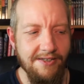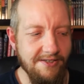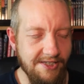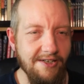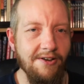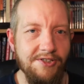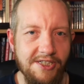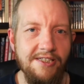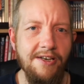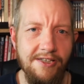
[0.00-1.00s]
She knows
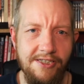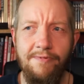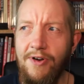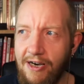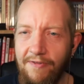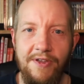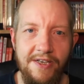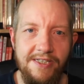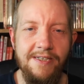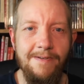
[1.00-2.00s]
she's going to survive
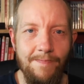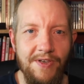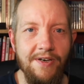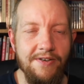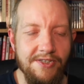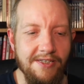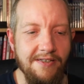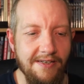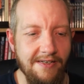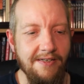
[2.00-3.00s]
this, and you know, she